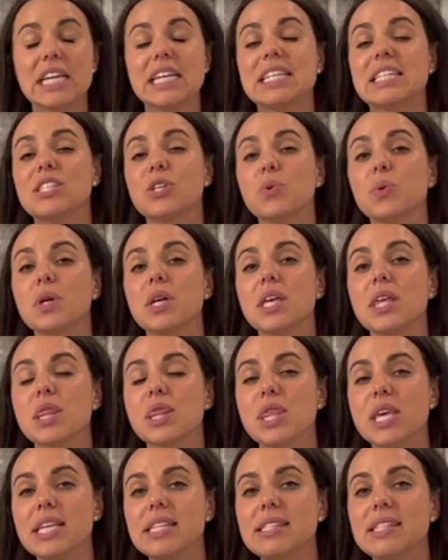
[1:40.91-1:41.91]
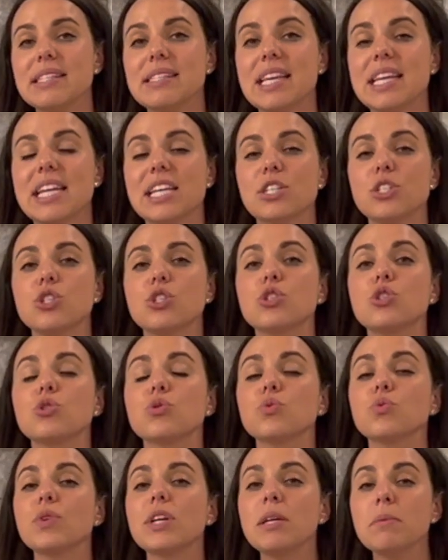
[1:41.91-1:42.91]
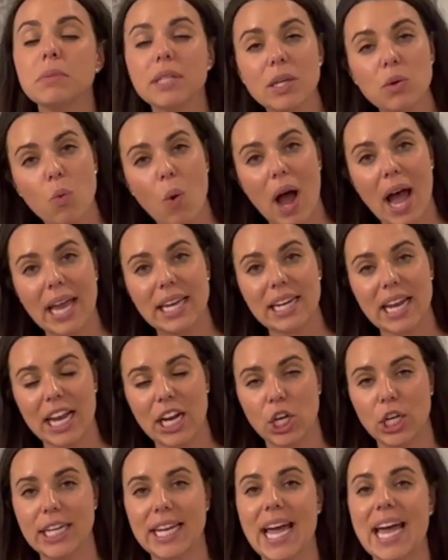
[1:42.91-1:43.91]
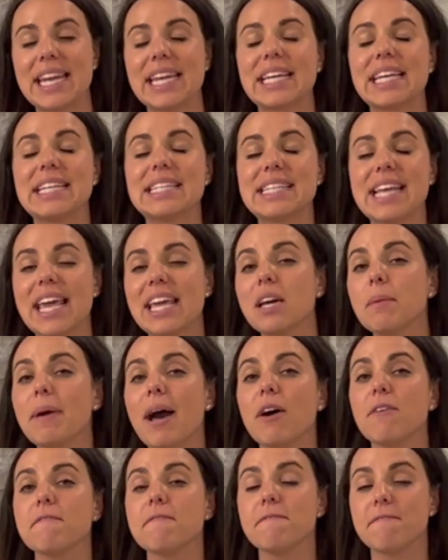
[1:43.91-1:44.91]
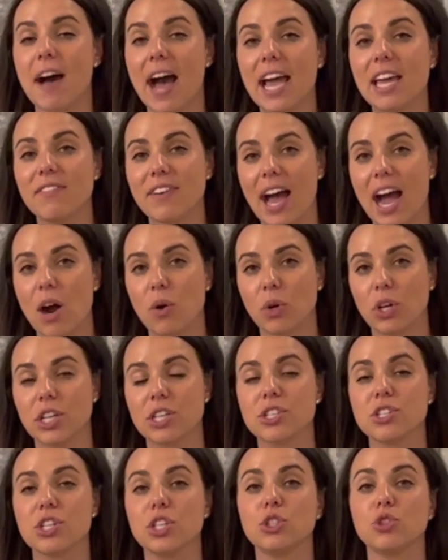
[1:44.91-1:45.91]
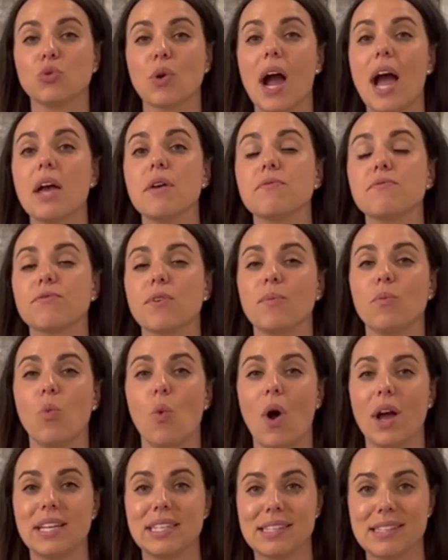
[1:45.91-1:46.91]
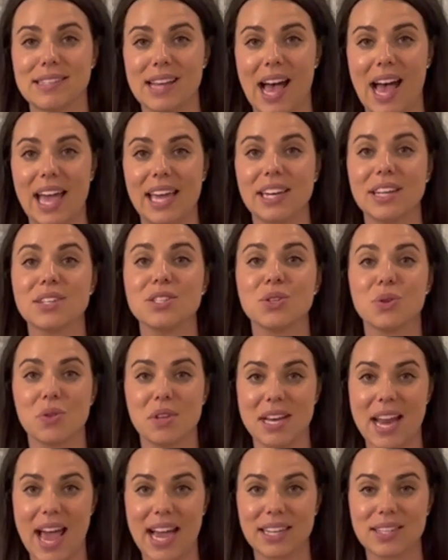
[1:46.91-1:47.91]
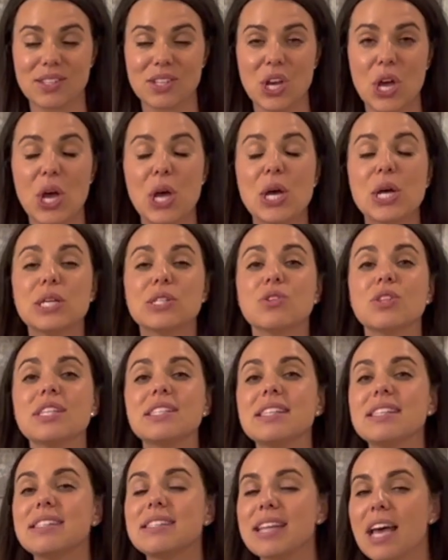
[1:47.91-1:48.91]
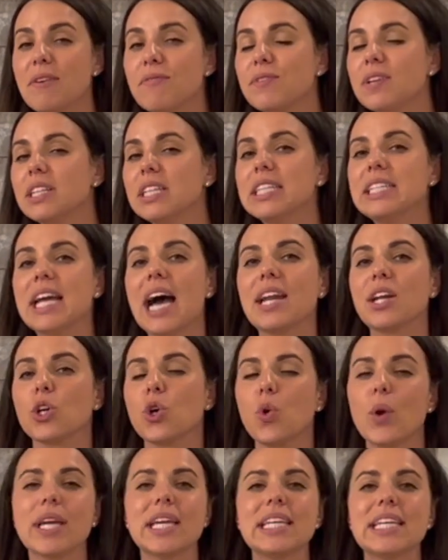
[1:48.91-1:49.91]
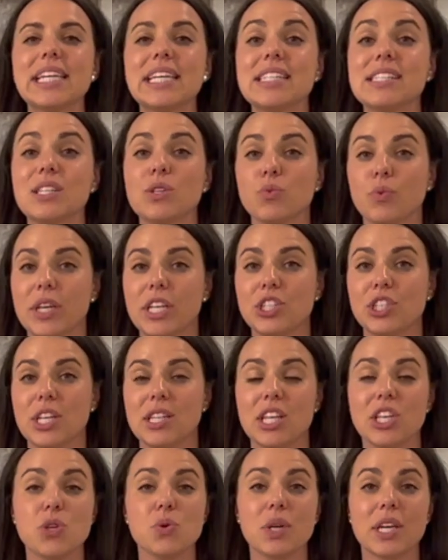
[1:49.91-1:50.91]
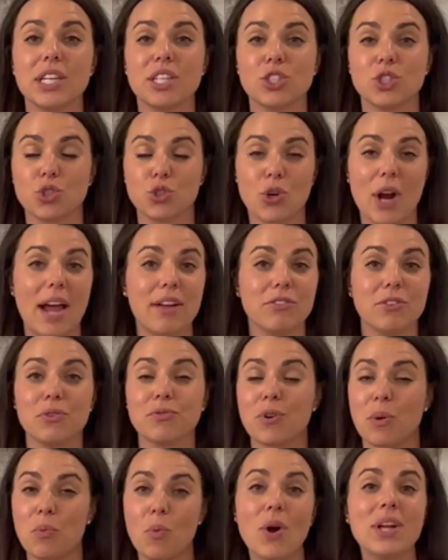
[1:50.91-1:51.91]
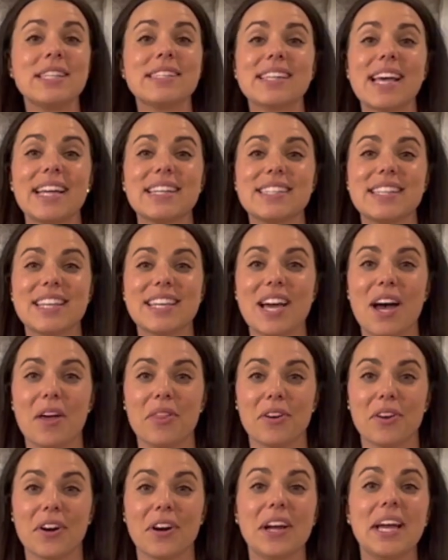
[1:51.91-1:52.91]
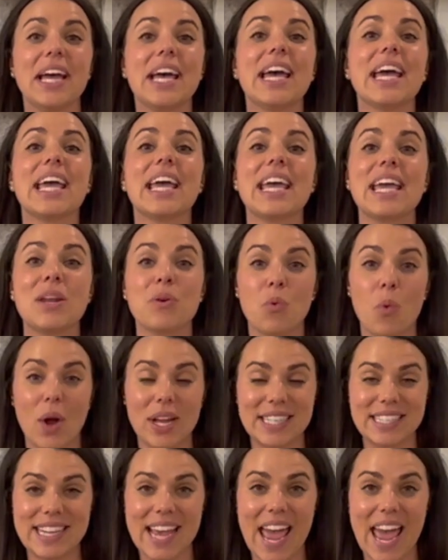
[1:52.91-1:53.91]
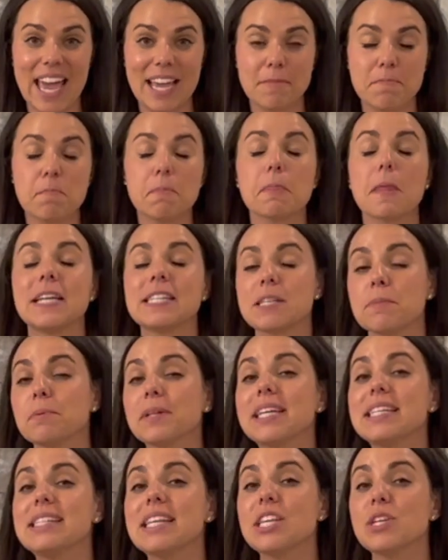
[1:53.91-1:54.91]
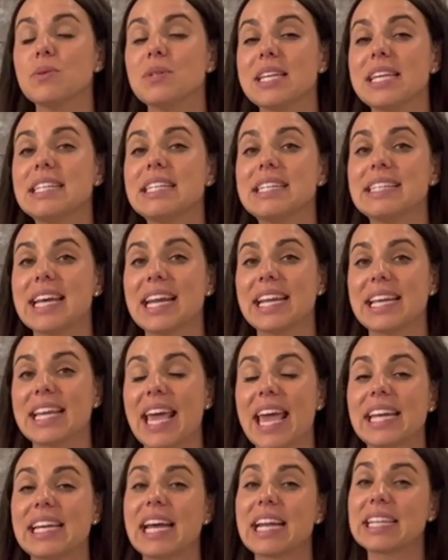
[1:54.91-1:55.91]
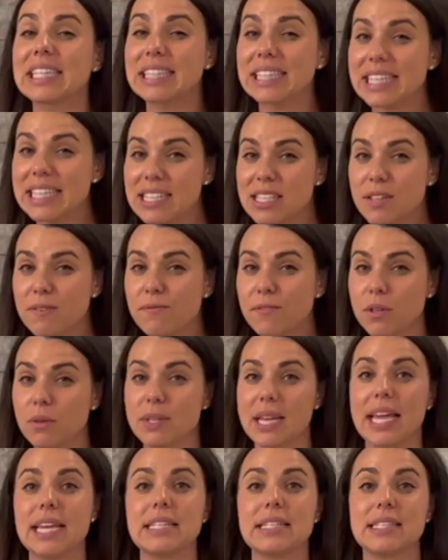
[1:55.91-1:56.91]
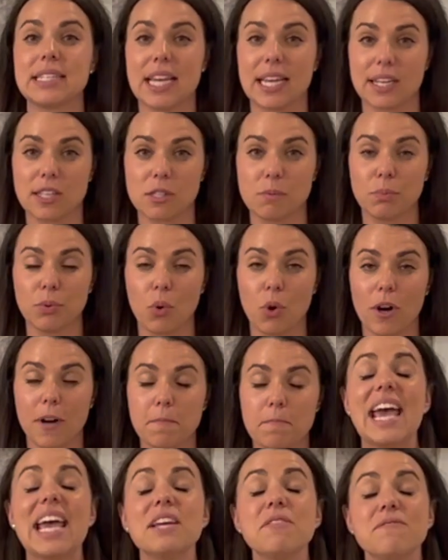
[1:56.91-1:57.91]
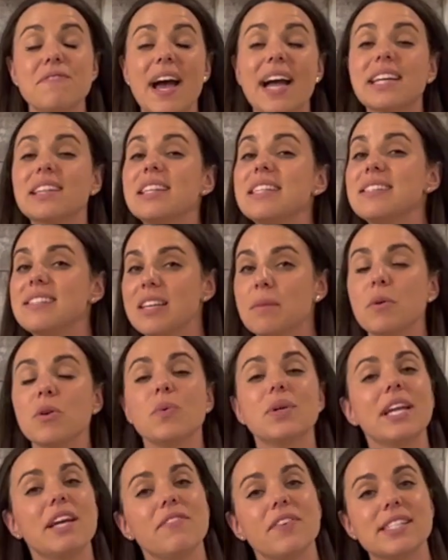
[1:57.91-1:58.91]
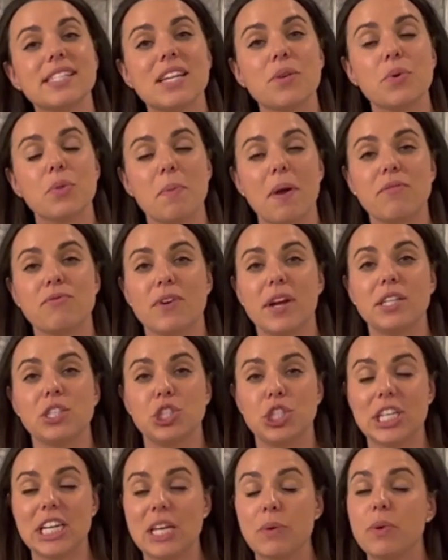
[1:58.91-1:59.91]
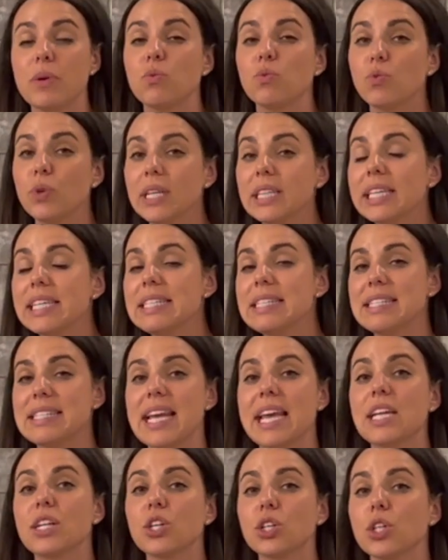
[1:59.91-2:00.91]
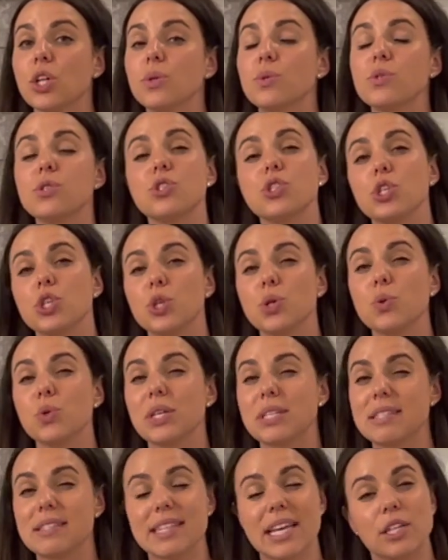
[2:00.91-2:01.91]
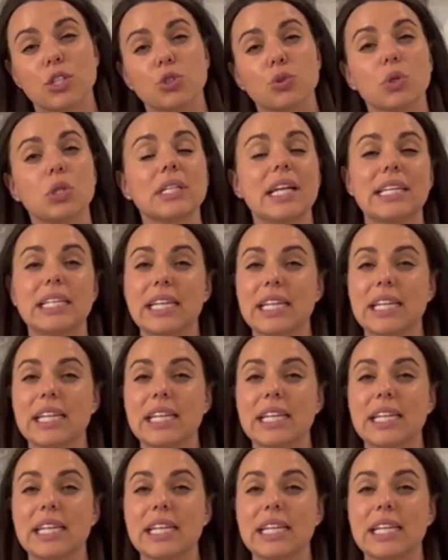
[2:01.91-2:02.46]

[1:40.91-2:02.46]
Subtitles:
So this is an extremely wide area and it can take about 5 hours to drive from one side to the next. So this is definitely not a quick and easy region that you can travel from one side to the other in one day. It's a place that you need to dedicate at least a few days to explore. In fact, this summer when I visited with my friend Jeannie, we really stayed close to the central and